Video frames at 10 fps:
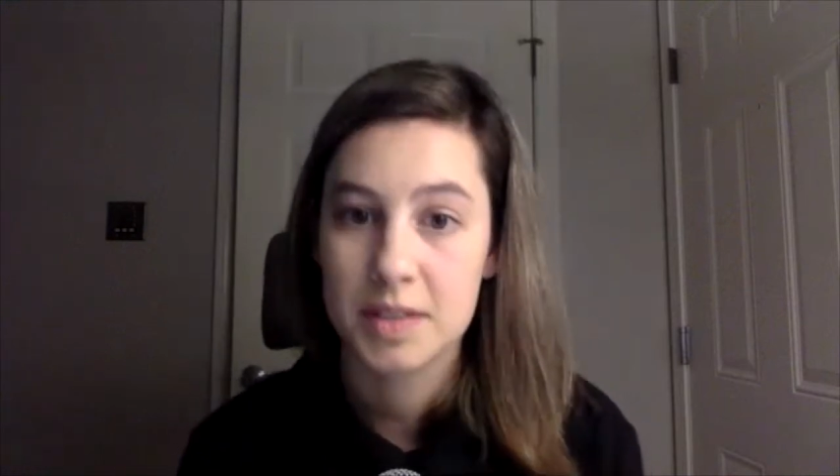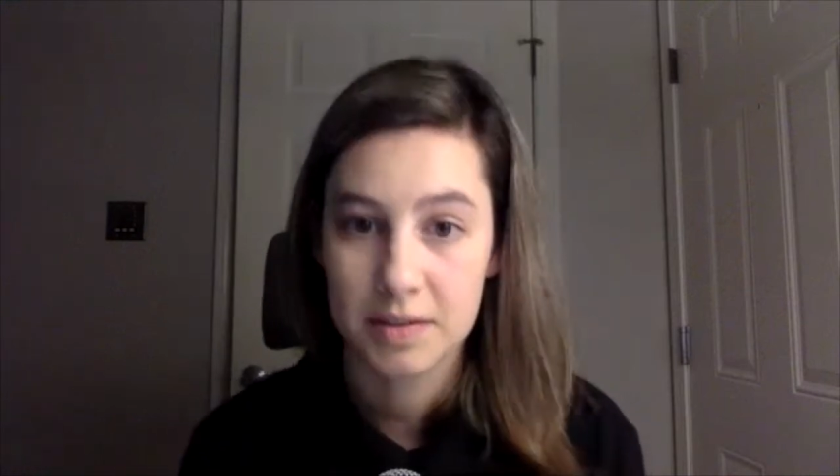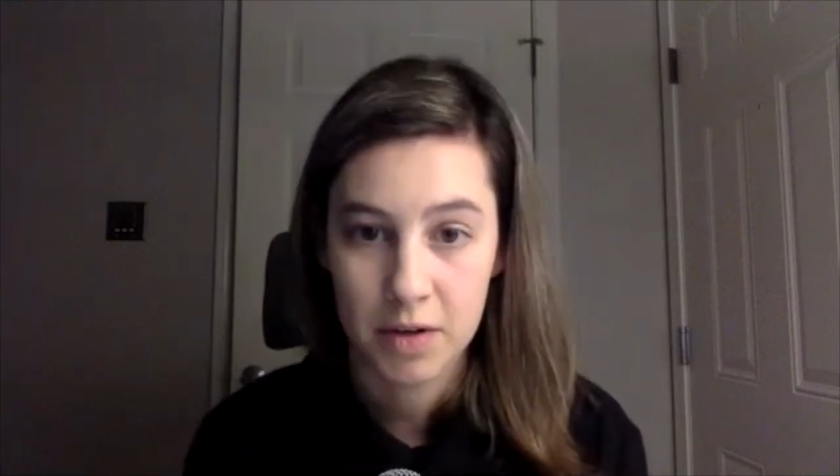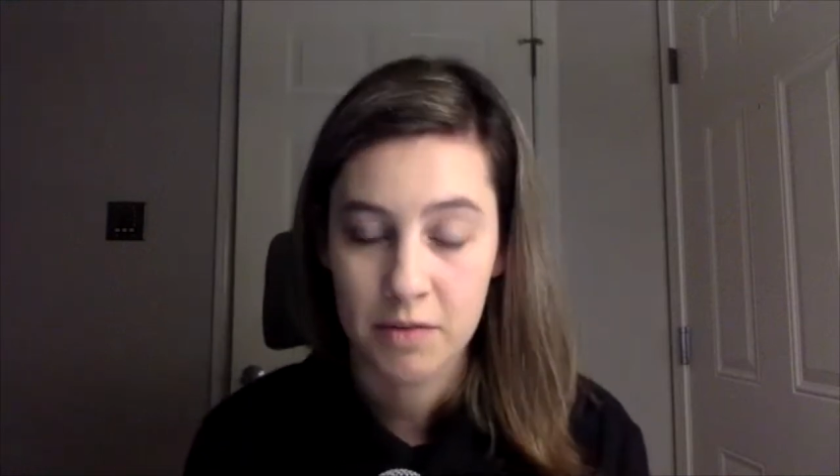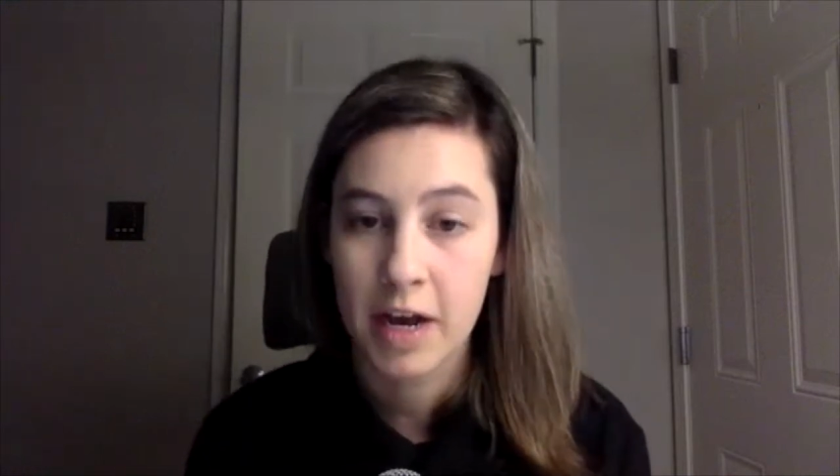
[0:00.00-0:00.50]

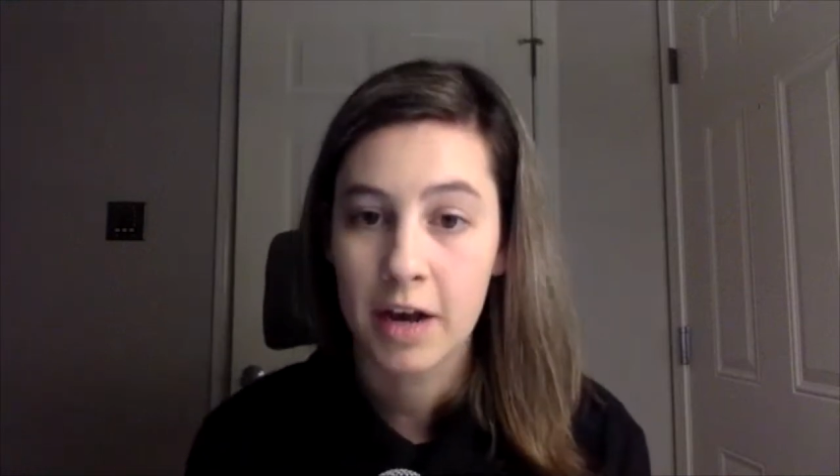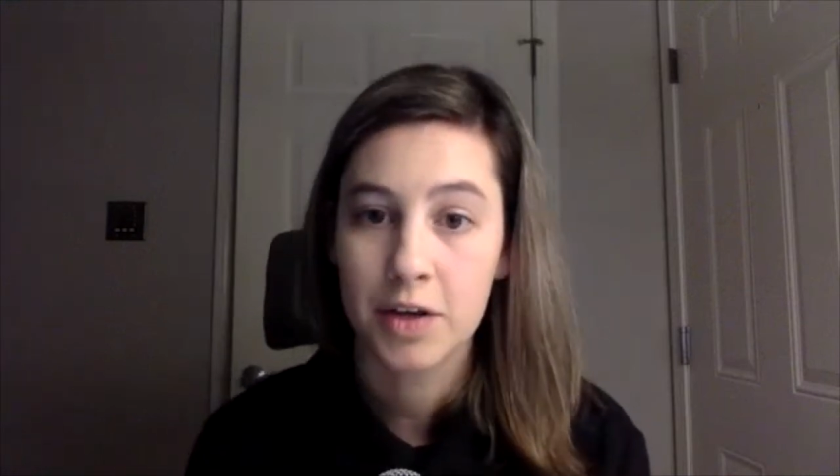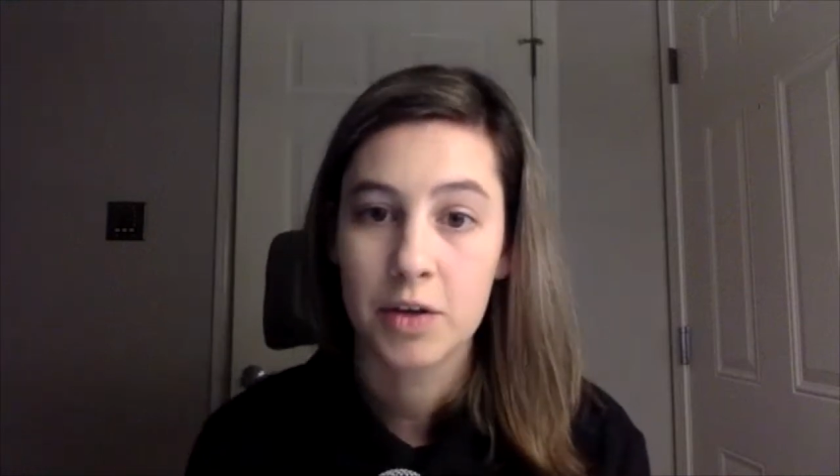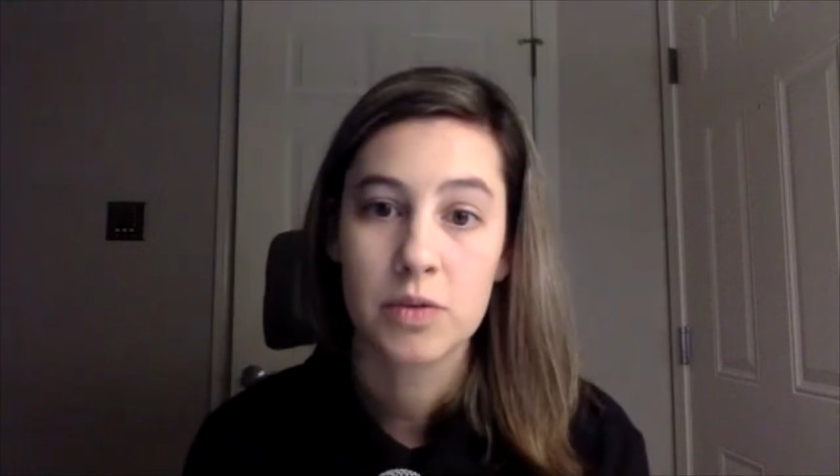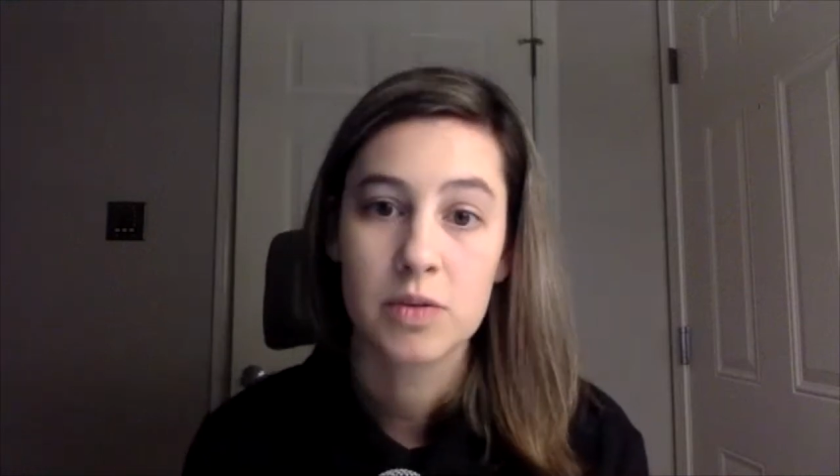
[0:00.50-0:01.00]
different
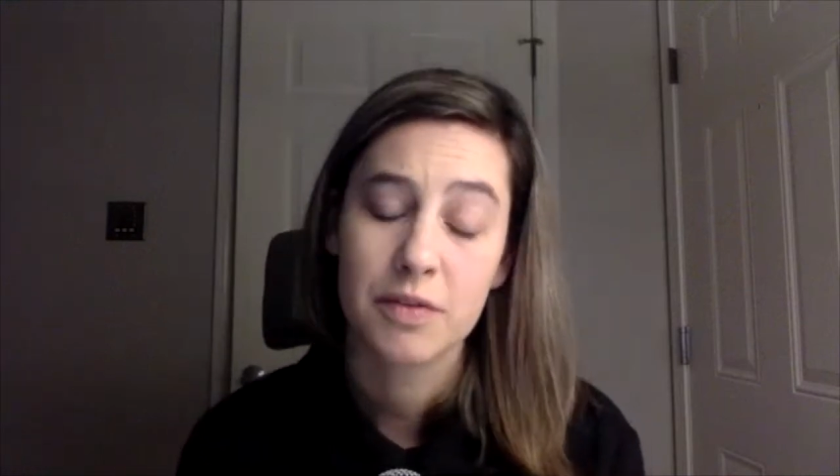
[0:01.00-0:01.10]
values,